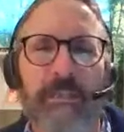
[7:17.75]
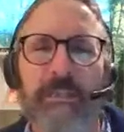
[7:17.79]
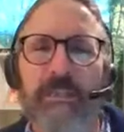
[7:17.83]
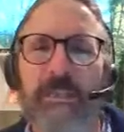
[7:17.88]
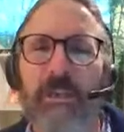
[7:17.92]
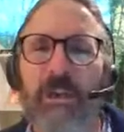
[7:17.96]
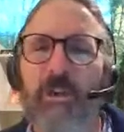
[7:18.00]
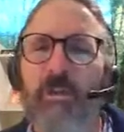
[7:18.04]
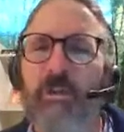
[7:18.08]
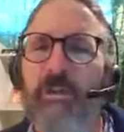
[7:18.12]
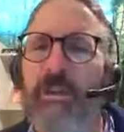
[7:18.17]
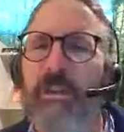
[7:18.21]

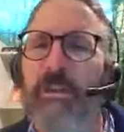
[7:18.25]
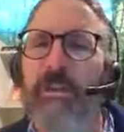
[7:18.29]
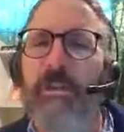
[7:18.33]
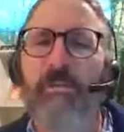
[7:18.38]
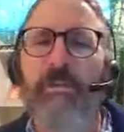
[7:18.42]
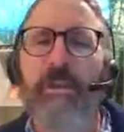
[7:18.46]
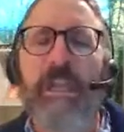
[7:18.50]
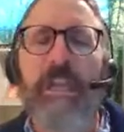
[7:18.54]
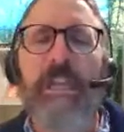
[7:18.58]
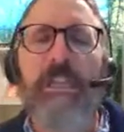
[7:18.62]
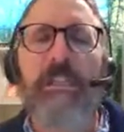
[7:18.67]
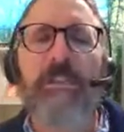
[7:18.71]
So you
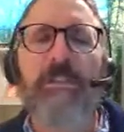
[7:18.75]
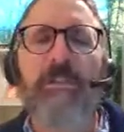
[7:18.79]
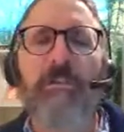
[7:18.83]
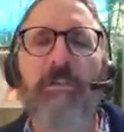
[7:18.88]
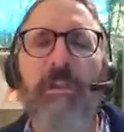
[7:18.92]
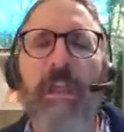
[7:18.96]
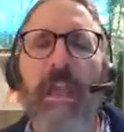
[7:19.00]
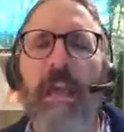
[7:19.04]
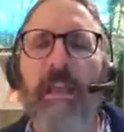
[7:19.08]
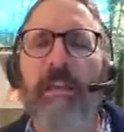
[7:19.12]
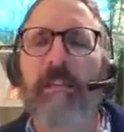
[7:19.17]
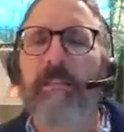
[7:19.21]
don't need to do
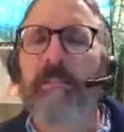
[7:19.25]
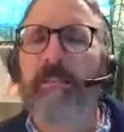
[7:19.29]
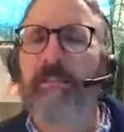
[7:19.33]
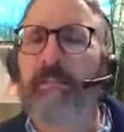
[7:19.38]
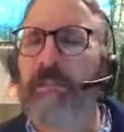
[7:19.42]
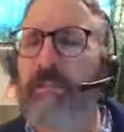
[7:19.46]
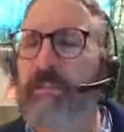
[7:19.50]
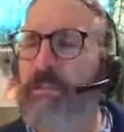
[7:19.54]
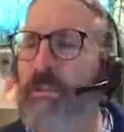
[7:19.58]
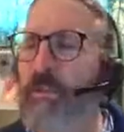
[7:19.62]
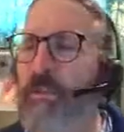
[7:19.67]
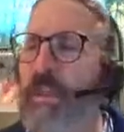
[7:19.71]
that.
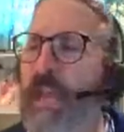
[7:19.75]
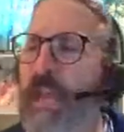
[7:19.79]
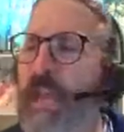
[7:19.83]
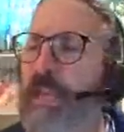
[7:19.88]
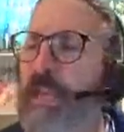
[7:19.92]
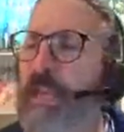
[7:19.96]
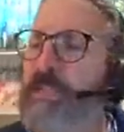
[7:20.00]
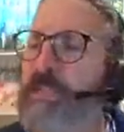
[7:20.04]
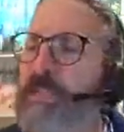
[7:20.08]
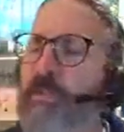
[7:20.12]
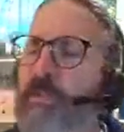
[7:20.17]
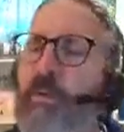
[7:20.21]
So that
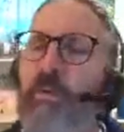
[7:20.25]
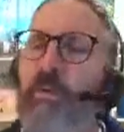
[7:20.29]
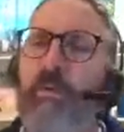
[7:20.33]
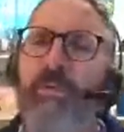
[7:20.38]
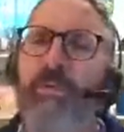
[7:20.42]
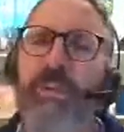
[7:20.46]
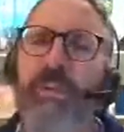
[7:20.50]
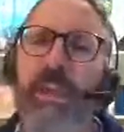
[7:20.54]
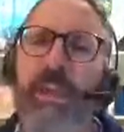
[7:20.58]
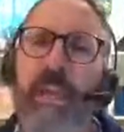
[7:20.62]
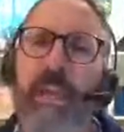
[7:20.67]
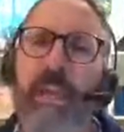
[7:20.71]
is the cool
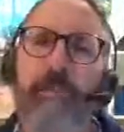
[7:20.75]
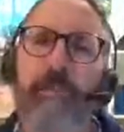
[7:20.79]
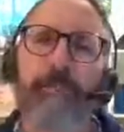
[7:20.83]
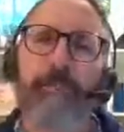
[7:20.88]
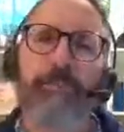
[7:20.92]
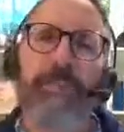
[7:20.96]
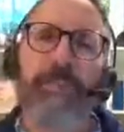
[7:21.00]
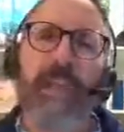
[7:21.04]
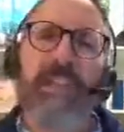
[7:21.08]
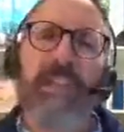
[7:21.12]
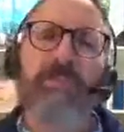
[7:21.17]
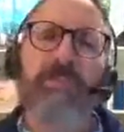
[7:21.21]
thing.
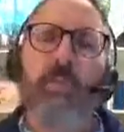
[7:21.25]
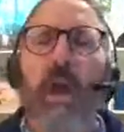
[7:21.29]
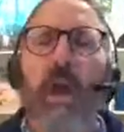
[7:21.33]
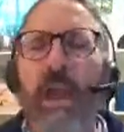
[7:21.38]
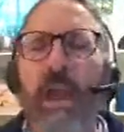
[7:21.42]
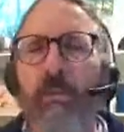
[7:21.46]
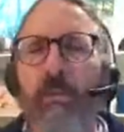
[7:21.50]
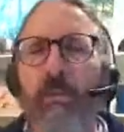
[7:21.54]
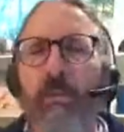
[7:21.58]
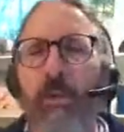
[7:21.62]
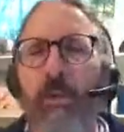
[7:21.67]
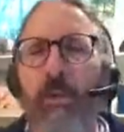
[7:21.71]
That's why
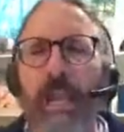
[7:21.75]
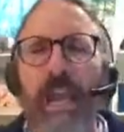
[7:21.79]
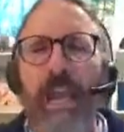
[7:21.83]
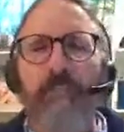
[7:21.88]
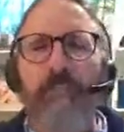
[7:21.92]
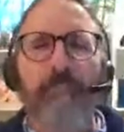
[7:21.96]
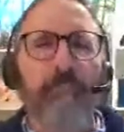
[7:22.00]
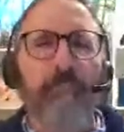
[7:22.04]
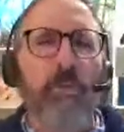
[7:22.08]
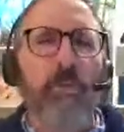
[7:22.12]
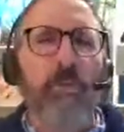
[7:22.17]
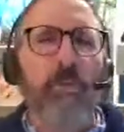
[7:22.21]
we want to have
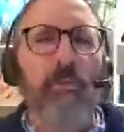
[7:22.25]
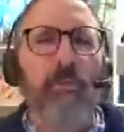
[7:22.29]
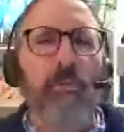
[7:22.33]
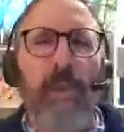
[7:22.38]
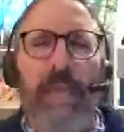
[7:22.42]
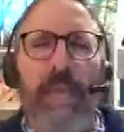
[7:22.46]
moon